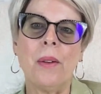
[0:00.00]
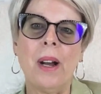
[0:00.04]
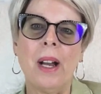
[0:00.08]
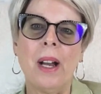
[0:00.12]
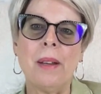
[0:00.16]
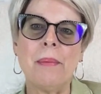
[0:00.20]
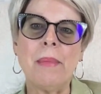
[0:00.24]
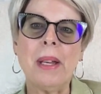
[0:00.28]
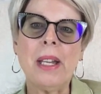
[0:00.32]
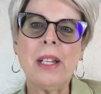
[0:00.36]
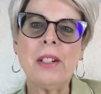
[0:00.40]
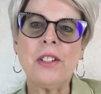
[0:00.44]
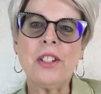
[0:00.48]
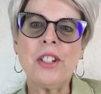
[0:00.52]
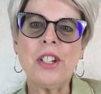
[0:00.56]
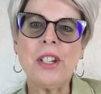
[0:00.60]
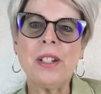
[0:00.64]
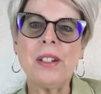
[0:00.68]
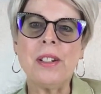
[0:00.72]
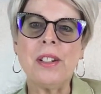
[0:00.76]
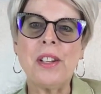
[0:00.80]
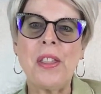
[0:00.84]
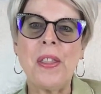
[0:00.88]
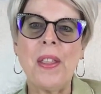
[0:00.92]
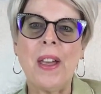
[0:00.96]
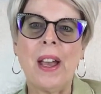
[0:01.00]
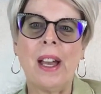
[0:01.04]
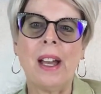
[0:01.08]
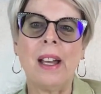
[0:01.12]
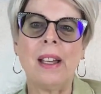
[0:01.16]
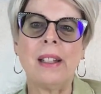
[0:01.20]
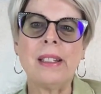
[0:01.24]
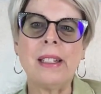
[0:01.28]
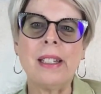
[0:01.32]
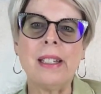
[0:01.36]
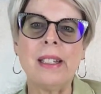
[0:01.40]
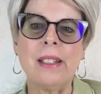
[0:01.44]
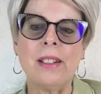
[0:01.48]
I mentioned
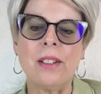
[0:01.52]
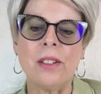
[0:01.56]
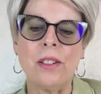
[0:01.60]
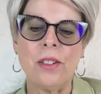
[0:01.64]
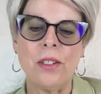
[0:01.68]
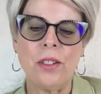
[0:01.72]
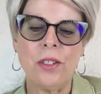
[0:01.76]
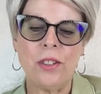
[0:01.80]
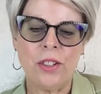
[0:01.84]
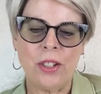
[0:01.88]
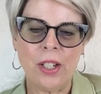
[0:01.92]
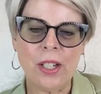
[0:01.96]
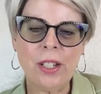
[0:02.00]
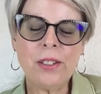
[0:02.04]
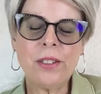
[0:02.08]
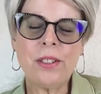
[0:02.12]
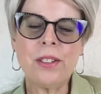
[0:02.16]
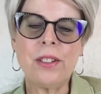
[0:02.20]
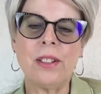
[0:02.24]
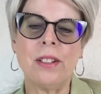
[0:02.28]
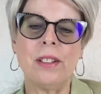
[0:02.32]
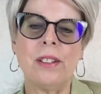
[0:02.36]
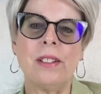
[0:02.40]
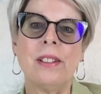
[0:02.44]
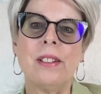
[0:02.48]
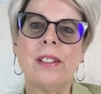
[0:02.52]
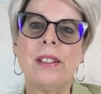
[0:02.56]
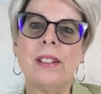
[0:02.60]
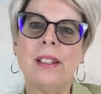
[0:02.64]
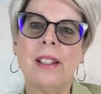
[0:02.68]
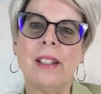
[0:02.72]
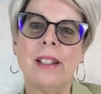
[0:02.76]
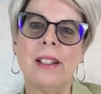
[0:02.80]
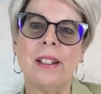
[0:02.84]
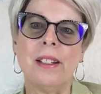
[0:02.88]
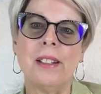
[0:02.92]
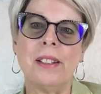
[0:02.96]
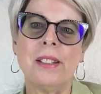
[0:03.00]
that injustice
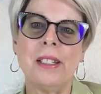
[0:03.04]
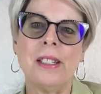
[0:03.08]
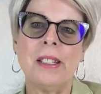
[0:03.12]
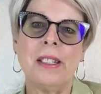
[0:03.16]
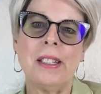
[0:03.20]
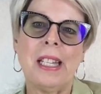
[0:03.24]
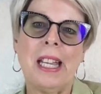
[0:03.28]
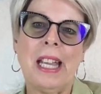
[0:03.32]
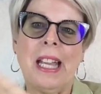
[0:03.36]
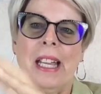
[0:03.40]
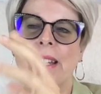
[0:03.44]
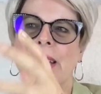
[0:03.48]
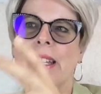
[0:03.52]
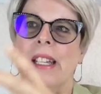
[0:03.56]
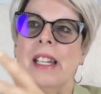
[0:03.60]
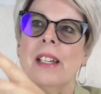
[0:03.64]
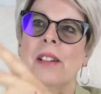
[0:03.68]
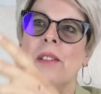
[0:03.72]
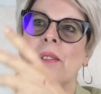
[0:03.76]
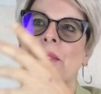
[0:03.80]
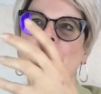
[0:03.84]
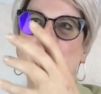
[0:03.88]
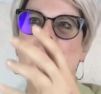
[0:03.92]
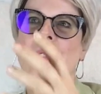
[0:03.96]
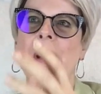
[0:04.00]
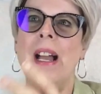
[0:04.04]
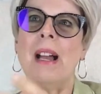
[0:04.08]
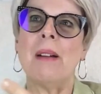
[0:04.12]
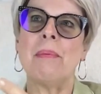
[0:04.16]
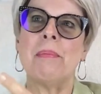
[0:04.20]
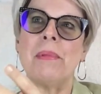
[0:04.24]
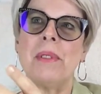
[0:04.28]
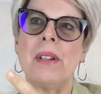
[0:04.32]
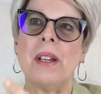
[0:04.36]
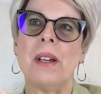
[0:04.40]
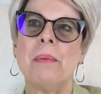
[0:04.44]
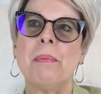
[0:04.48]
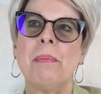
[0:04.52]
can get
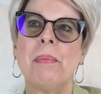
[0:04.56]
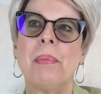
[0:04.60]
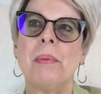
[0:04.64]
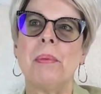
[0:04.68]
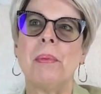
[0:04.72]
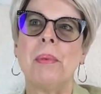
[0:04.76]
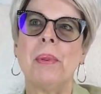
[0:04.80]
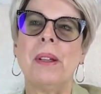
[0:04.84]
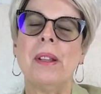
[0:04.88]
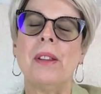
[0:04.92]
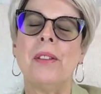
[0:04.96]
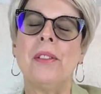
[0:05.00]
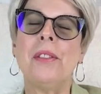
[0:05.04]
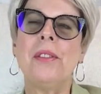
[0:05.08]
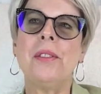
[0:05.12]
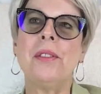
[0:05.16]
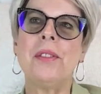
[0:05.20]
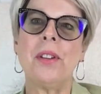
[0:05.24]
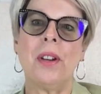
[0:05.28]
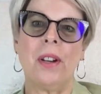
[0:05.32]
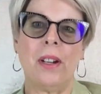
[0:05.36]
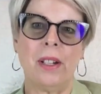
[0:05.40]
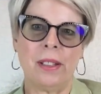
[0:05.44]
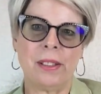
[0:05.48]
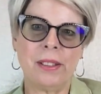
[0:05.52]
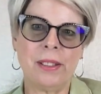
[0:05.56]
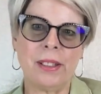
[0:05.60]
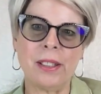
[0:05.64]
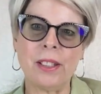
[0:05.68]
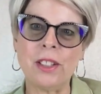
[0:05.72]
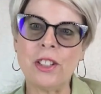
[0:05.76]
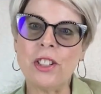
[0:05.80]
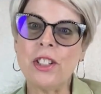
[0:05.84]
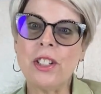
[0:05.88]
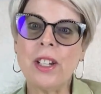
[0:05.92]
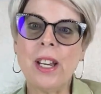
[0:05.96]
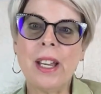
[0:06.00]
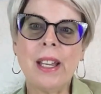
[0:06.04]
wrapped up with toxic
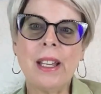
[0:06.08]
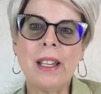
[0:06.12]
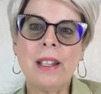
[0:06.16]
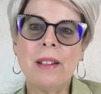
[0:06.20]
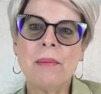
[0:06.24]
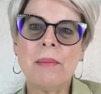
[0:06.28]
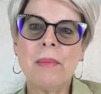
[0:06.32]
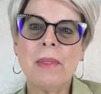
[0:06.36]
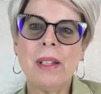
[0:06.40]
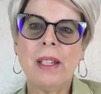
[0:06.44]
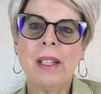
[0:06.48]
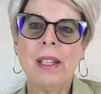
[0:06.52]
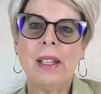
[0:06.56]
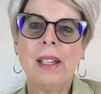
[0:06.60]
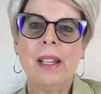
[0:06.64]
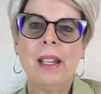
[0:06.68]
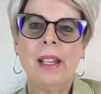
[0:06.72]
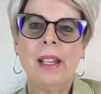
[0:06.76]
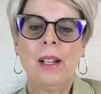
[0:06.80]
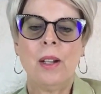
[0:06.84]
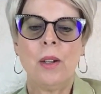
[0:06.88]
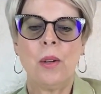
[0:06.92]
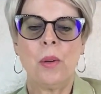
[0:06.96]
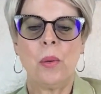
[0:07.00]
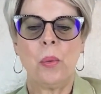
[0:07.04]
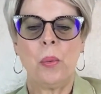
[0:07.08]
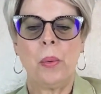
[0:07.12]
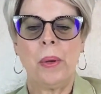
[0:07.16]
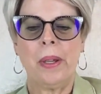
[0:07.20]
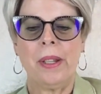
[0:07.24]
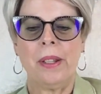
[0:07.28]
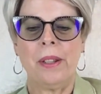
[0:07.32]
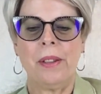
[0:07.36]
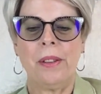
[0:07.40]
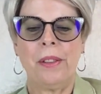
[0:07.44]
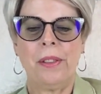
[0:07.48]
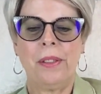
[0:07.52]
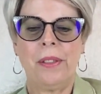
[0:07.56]
shame,
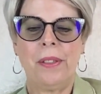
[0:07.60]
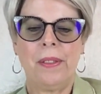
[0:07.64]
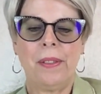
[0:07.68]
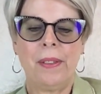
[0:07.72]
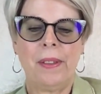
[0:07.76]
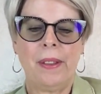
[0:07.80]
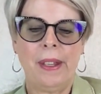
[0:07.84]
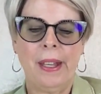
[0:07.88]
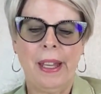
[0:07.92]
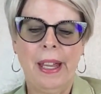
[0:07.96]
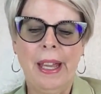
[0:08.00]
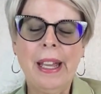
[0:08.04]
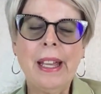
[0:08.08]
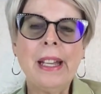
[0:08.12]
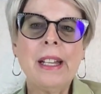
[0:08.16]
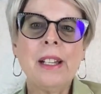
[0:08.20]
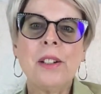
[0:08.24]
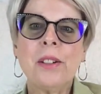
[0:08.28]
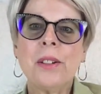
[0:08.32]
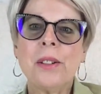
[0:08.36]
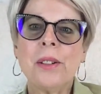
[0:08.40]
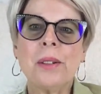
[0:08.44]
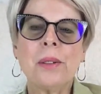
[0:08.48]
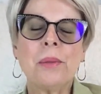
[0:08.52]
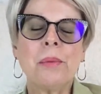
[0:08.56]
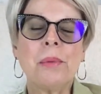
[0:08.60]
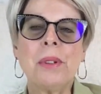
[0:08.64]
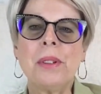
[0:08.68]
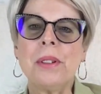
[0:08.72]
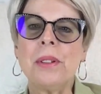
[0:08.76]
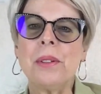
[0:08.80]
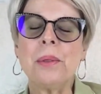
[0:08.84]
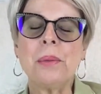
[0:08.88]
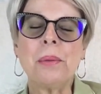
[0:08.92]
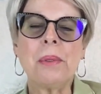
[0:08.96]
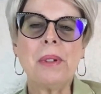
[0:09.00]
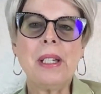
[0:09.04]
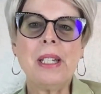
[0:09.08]
with anger, with
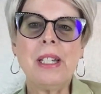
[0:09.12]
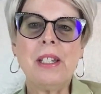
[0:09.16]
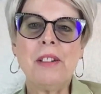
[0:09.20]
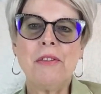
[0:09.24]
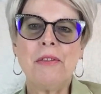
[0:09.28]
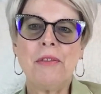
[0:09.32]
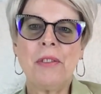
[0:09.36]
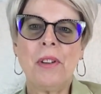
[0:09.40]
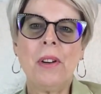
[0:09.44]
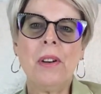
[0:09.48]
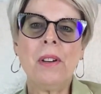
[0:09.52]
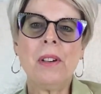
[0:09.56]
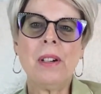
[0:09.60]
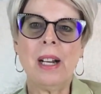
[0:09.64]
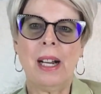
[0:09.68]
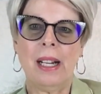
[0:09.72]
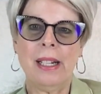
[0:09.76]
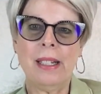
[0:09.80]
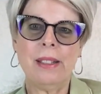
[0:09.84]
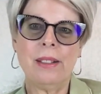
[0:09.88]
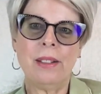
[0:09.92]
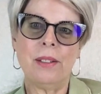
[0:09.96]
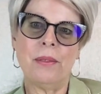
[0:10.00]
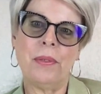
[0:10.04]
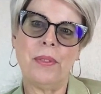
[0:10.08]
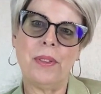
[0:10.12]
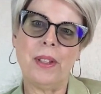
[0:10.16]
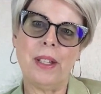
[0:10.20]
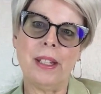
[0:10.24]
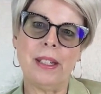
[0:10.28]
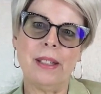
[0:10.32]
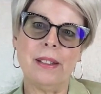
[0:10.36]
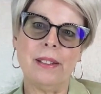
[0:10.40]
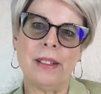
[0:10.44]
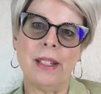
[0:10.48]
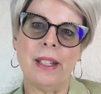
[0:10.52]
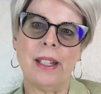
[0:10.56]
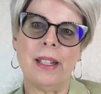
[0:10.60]
grief, all kinds of
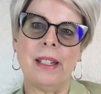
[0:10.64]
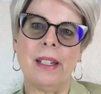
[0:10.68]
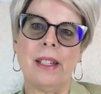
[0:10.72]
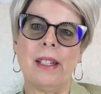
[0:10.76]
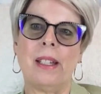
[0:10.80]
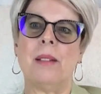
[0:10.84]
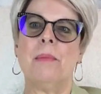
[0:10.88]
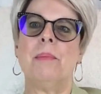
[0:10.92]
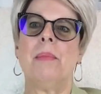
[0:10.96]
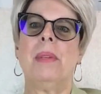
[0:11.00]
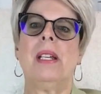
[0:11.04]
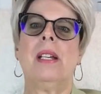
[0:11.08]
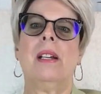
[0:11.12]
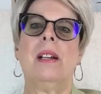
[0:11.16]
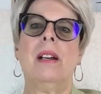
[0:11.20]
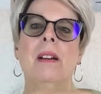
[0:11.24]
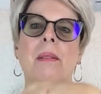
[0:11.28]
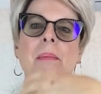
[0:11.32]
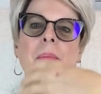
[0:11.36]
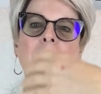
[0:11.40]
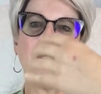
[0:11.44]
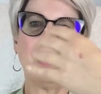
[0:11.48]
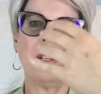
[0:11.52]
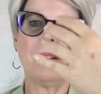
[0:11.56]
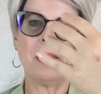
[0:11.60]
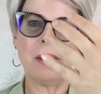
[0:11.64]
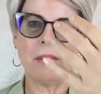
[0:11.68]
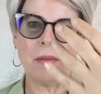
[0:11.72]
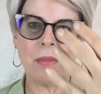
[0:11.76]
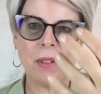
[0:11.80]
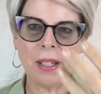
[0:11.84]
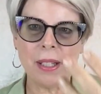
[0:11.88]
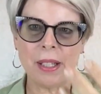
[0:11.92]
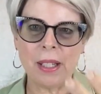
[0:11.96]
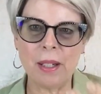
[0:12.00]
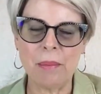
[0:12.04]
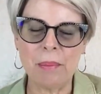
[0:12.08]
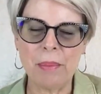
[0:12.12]
things, and it can become kind of
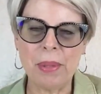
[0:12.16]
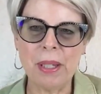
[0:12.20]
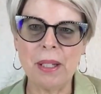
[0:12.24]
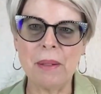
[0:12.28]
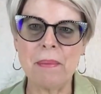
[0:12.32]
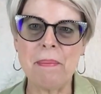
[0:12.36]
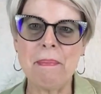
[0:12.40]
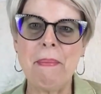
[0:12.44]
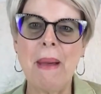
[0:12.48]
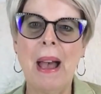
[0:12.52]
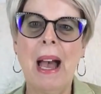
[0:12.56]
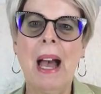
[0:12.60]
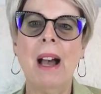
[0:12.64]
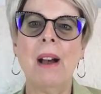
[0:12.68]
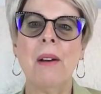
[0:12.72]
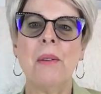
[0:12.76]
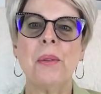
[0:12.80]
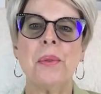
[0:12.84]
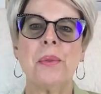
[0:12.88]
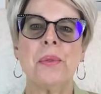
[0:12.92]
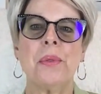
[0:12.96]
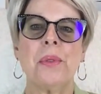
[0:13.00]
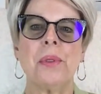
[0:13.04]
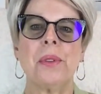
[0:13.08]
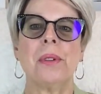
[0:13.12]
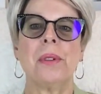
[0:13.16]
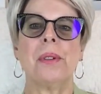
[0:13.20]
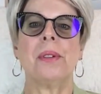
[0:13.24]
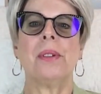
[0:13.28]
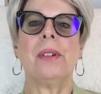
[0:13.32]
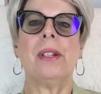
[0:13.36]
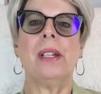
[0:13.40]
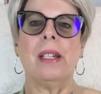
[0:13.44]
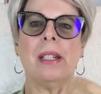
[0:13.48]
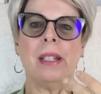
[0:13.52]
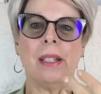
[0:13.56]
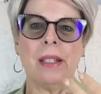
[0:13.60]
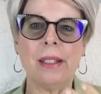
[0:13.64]
like a big mound or
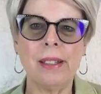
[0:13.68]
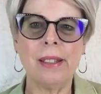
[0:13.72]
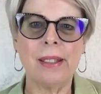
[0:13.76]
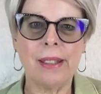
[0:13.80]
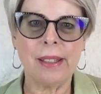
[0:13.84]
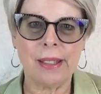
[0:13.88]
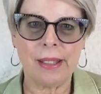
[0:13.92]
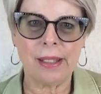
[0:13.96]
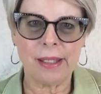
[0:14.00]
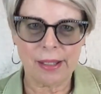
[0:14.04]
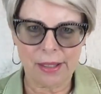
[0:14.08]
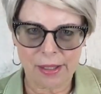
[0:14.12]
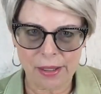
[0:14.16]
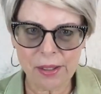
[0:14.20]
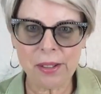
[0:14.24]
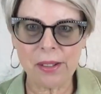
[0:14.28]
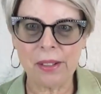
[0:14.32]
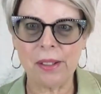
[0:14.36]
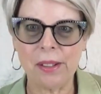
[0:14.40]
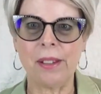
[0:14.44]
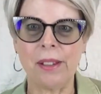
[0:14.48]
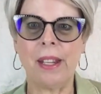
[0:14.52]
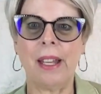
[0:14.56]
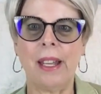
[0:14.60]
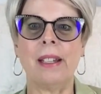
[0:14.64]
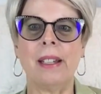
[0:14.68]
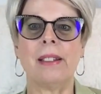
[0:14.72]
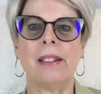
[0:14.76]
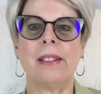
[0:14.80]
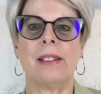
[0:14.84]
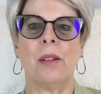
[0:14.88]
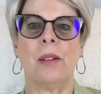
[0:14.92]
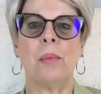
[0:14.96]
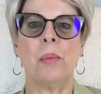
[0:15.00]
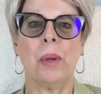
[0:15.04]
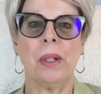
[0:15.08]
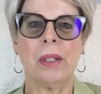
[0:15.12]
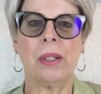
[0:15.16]
hill that
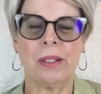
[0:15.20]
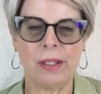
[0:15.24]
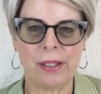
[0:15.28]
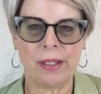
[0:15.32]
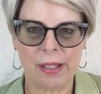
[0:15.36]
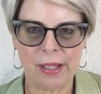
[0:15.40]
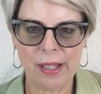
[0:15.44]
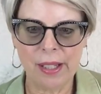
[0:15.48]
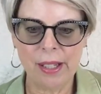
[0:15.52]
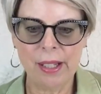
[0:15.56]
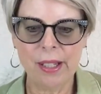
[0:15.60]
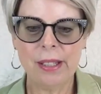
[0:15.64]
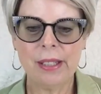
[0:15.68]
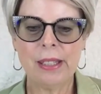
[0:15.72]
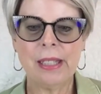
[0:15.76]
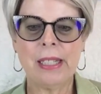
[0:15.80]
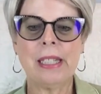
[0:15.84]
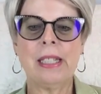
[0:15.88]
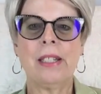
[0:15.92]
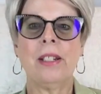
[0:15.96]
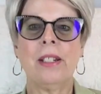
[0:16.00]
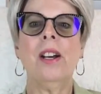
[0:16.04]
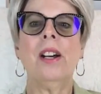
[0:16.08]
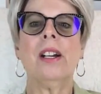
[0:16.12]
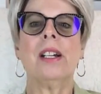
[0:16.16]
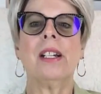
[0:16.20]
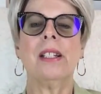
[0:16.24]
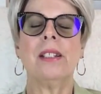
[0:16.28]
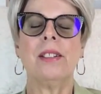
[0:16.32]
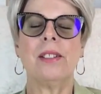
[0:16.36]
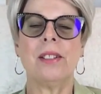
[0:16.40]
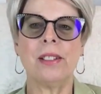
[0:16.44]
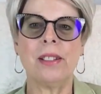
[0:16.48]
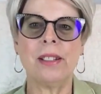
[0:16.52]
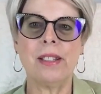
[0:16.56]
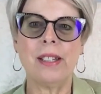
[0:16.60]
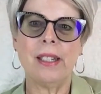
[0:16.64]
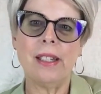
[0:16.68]
someone's stuck and
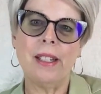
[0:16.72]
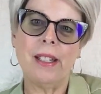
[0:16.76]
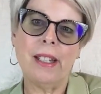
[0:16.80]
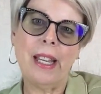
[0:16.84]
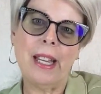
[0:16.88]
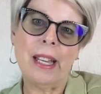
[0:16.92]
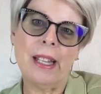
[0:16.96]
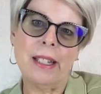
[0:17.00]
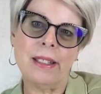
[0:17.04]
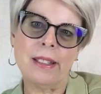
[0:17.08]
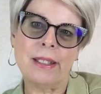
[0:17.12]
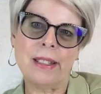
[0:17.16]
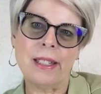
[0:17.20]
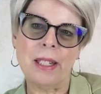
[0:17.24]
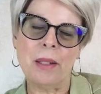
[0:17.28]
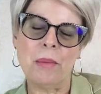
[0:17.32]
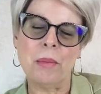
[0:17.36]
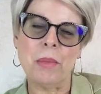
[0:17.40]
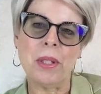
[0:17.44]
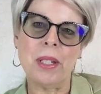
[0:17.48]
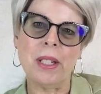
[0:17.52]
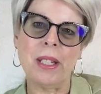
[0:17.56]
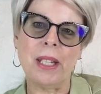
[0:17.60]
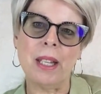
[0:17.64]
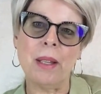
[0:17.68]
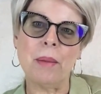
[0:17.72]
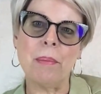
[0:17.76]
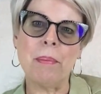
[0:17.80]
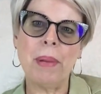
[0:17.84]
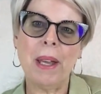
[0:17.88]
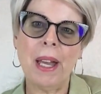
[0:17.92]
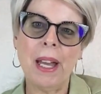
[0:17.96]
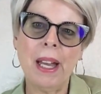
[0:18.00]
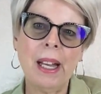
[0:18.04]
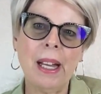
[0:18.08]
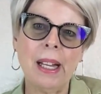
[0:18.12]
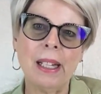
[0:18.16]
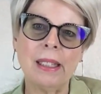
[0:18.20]
just can't seem to get
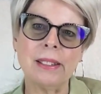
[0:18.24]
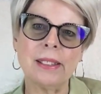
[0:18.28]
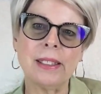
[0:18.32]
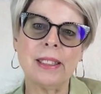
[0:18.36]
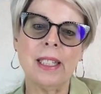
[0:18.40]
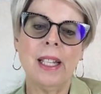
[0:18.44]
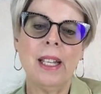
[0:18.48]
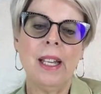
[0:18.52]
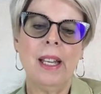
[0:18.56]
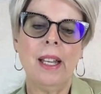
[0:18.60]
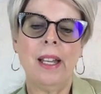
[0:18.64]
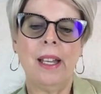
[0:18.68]
past.